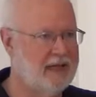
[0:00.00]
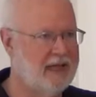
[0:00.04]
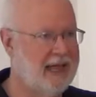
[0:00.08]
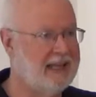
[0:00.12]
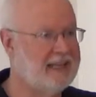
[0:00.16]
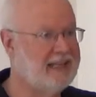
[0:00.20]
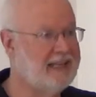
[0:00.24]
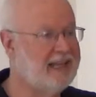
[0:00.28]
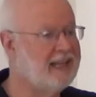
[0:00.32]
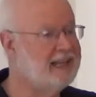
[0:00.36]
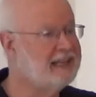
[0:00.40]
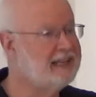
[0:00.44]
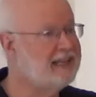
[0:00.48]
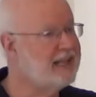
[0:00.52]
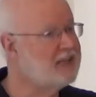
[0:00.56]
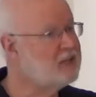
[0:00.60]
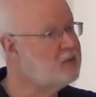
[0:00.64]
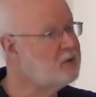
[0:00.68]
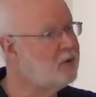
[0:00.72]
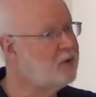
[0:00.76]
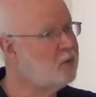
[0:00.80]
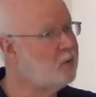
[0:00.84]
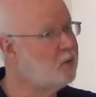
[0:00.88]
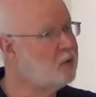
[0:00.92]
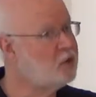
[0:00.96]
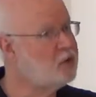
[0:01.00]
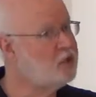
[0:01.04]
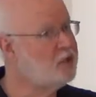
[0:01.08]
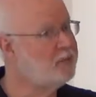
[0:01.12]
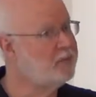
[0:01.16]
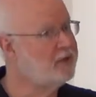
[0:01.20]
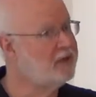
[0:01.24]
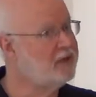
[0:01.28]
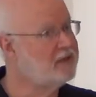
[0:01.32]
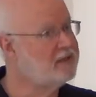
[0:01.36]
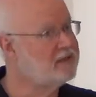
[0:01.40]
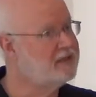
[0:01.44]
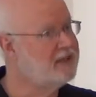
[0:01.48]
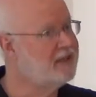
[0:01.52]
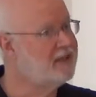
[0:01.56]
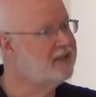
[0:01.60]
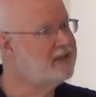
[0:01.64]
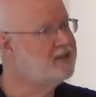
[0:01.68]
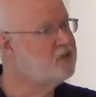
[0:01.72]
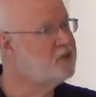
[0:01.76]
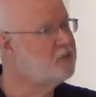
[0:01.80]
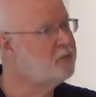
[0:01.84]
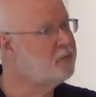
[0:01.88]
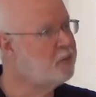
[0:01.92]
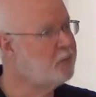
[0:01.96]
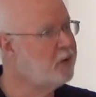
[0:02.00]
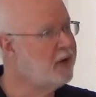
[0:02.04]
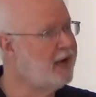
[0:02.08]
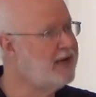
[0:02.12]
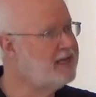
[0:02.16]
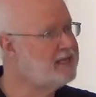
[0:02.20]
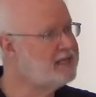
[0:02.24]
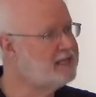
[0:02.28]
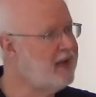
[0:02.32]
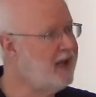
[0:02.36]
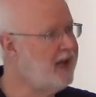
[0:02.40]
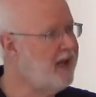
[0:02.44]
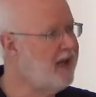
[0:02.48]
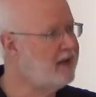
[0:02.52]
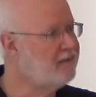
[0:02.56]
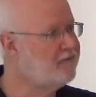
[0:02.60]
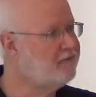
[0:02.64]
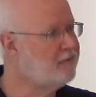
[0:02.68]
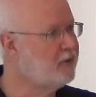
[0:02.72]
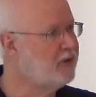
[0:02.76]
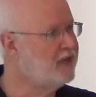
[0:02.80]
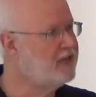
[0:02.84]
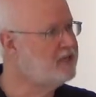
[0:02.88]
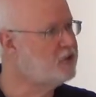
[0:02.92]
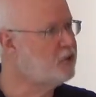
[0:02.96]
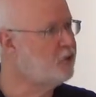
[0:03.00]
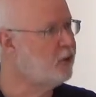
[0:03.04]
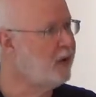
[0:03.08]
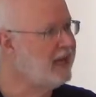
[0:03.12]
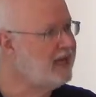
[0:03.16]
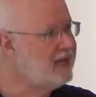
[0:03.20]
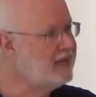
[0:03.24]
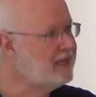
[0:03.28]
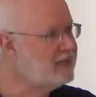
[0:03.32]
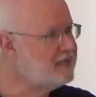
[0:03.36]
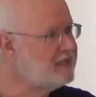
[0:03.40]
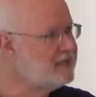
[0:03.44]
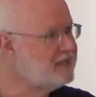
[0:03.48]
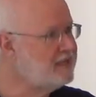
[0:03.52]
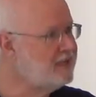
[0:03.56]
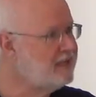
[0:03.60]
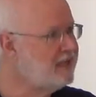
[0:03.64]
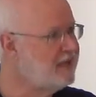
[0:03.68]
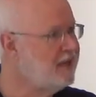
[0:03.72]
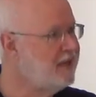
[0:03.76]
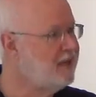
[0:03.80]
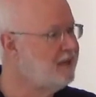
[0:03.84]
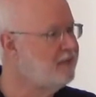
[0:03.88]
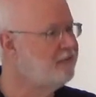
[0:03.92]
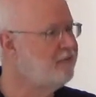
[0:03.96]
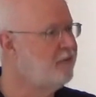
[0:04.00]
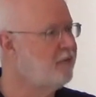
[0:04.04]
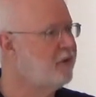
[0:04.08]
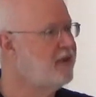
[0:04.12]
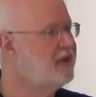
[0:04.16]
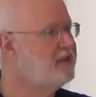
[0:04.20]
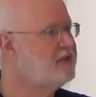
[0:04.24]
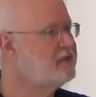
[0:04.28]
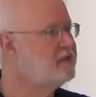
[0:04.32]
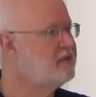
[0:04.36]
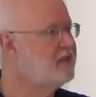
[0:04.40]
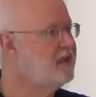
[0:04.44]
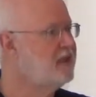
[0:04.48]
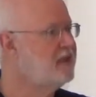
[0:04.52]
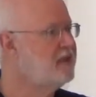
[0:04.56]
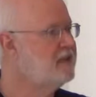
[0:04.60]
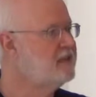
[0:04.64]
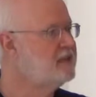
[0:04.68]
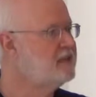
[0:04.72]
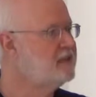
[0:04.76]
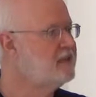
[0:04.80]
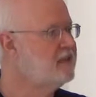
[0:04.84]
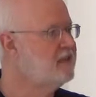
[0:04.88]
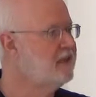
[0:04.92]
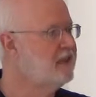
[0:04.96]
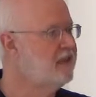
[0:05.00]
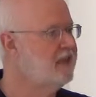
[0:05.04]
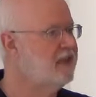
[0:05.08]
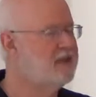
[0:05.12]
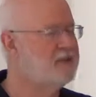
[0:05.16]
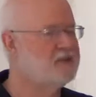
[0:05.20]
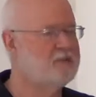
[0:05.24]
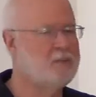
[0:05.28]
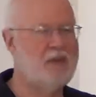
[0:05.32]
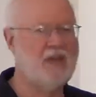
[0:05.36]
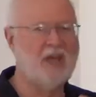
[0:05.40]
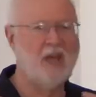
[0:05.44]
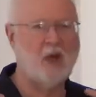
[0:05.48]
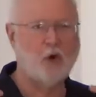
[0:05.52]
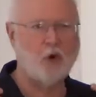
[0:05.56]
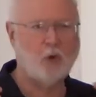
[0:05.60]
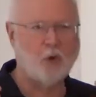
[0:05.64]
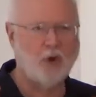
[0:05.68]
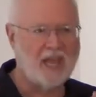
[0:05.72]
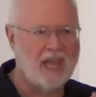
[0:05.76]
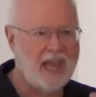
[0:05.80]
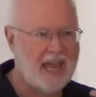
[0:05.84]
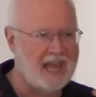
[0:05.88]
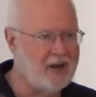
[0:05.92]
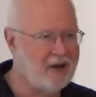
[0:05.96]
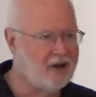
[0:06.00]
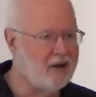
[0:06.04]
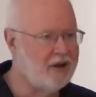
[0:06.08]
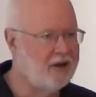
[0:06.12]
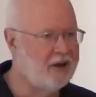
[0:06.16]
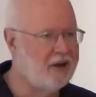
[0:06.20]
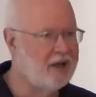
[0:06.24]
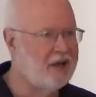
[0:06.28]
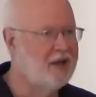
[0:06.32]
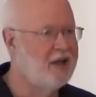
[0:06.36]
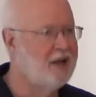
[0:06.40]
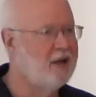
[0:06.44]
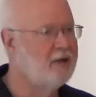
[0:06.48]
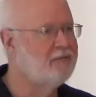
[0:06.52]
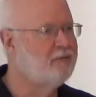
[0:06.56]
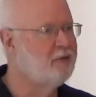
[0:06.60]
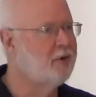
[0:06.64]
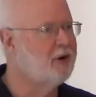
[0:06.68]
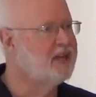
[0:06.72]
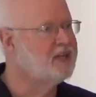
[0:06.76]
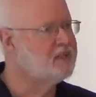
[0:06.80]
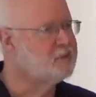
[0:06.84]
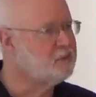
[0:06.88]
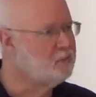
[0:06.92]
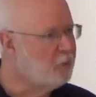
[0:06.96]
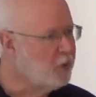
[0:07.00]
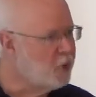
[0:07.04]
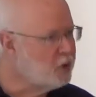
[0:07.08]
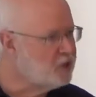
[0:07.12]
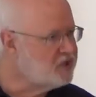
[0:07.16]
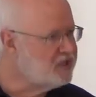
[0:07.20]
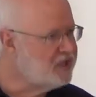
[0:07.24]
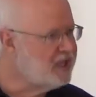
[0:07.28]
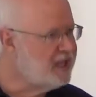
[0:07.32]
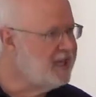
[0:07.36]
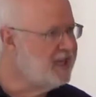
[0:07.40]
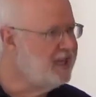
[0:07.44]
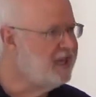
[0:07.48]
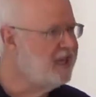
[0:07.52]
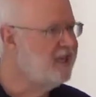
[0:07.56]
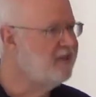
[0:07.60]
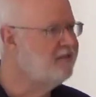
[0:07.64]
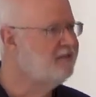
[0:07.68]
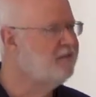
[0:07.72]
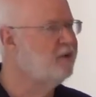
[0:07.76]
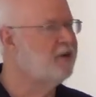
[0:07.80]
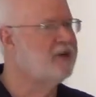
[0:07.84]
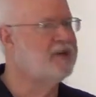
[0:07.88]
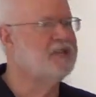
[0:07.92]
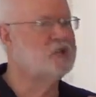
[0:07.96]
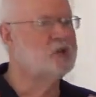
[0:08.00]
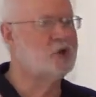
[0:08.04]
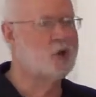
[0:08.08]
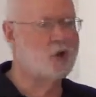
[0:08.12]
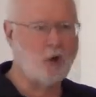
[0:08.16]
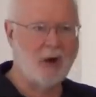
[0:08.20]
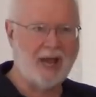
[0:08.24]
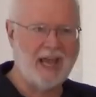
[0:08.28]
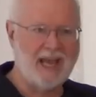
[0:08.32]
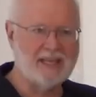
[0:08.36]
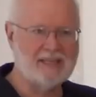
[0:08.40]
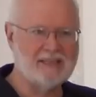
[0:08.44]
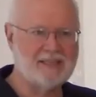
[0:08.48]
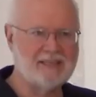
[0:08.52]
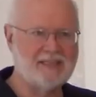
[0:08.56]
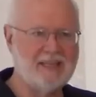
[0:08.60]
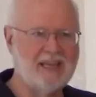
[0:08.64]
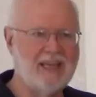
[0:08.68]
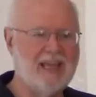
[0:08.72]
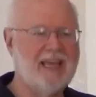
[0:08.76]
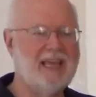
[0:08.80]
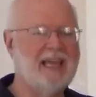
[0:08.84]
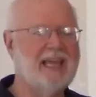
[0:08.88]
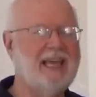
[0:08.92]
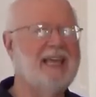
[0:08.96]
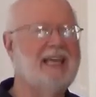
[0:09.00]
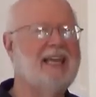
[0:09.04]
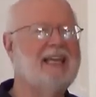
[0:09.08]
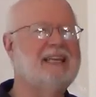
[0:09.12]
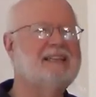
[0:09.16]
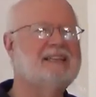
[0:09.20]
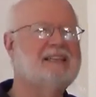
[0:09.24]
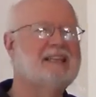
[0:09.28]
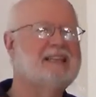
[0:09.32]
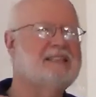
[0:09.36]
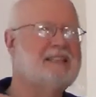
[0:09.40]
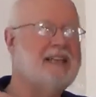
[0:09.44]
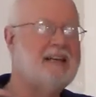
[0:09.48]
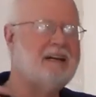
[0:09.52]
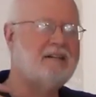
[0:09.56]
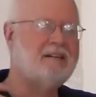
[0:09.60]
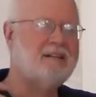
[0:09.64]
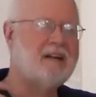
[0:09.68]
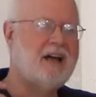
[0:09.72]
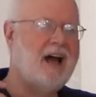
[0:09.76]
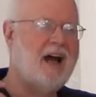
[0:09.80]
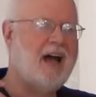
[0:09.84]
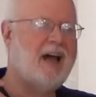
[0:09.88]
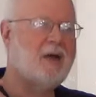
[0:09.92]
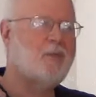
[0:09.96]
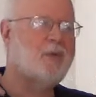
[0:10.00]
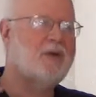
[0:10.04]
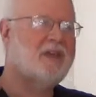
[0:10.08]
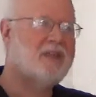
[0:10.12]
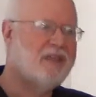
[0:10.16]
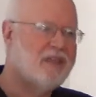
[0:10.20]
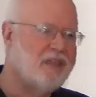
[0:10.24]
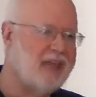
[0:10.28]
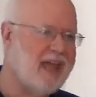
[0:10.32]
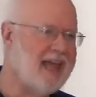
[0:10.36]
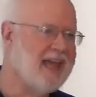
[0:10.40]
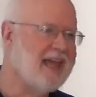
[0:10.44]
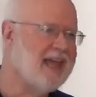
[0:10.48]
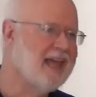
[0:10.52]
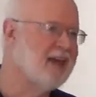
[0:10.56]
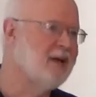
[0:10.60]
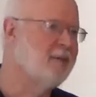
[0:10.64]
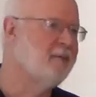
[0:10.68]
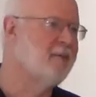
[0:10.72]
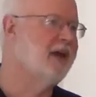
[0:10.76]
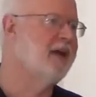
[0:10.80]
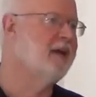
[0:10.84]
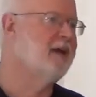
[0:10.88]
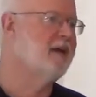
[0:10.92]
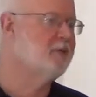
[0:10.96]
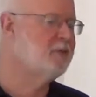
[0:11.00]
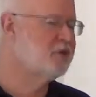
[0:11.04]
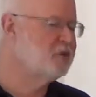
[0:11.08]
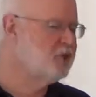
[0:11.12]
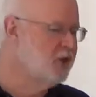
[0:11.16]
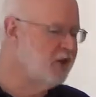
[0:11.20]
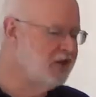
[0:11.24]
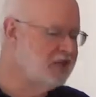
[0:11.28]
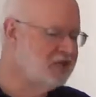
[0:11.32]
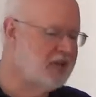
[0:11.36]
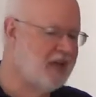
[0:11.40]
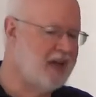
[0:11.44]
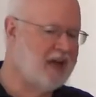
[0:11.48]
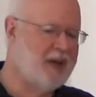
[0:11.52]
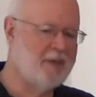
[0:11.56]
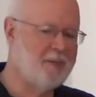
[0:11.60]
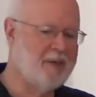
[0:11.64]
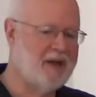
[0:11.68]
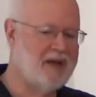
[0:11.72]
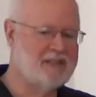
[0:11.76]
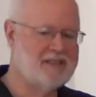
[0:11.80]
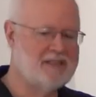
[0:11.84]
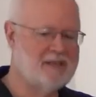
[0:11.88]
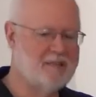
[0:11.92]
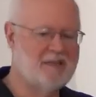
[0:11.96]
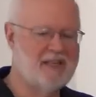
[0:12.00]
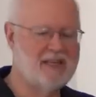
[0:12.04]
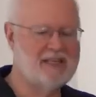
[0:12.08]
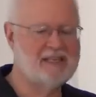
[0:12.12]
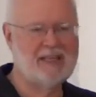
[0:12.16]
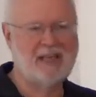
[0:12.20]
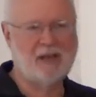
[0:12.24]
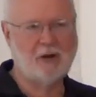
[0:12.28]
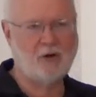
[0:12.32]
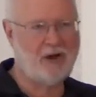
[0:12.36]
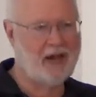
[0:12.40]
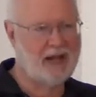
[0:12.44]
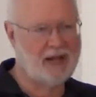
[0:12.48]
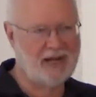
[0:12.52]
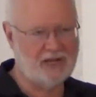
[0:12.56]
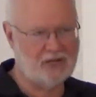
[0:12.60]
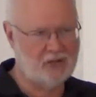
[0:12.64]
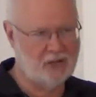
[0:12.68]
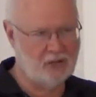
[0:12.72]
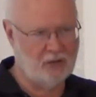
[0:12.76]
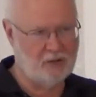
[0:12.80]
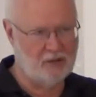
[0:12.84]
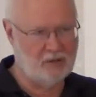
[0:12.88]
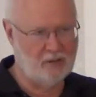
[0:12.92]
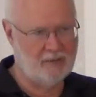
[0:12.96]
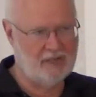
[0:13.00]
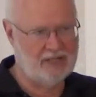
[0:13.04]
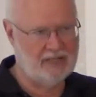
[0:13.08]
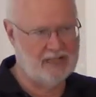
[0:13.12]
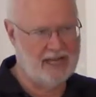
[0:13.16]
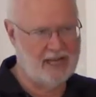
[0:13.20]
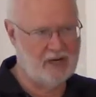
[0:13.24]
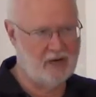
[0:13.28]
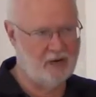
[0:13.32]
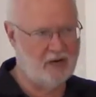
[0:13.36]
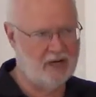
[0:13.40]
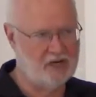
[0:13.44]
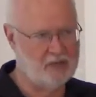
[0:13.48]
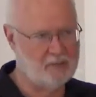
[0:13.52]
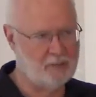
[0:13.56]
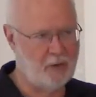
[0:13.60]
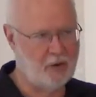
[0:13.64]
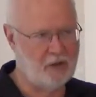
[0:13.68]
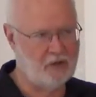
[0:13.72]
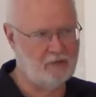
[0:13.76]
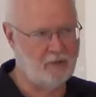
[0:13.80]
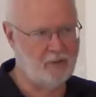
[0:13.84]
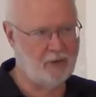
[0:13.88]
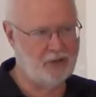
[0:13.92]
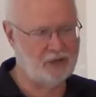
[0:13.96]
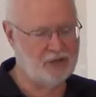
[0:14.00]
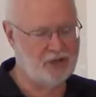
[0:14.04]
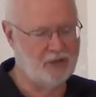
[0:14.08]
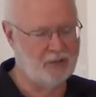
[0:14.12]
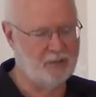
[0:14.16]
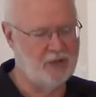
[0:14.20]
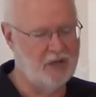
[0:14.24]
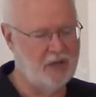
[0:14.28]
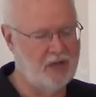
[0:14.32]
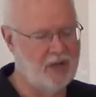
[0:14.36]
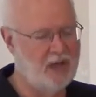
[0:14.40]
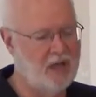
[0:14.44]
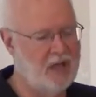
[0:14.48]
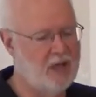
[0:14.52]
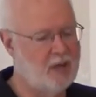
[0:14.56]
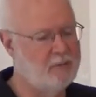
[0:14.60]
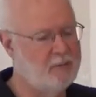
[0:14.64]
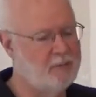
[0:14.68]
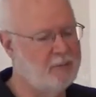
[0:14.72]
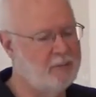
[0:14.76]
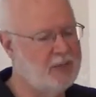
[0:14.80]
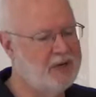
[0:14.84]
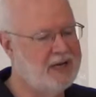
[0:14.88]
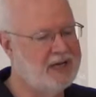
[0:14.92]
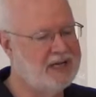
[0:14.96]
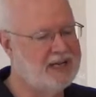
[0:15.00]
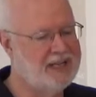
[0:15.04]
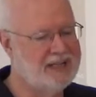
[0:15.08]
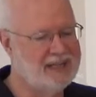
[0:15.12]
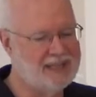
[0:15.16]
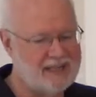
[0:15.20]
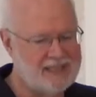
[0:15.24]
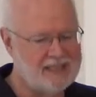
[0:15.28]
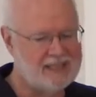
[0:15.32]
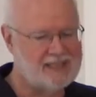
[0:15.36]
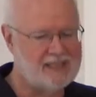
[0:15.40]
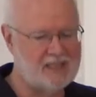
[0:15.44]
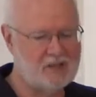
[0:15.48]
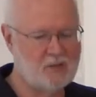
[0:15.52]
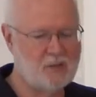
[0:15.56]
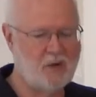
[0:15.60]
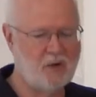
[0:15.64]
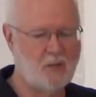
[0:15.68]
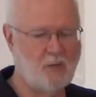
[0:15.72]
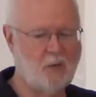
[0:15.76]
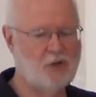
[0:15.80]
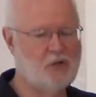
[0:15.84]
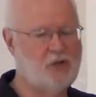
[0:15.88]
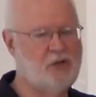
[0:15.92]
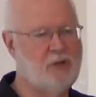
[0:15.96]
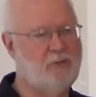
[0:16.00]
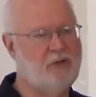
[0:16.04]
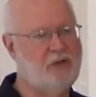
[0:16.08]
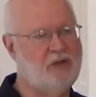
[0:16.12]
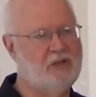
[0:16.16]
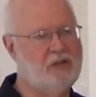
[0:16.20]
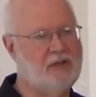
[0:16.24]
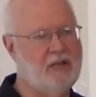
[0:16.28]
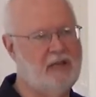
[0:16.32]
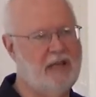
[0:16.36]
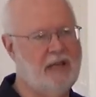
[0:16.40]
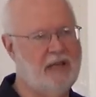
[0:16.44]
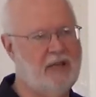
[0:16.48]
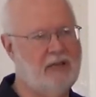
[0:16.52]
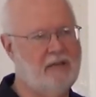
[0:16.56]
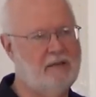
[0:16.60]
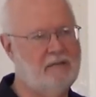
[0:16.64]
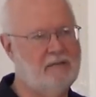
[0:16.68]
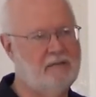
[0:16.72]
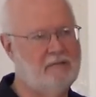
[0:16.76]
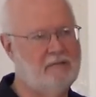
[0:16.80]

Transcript: And yet, that's what worship is it is to praise God for His greatness, for His, his, his being creator, for his mercy, for his grace. It is to tell God we thank him. And I'm going to talk about some things like gratitude a little bit later as part of worship. But this is what worship looks like.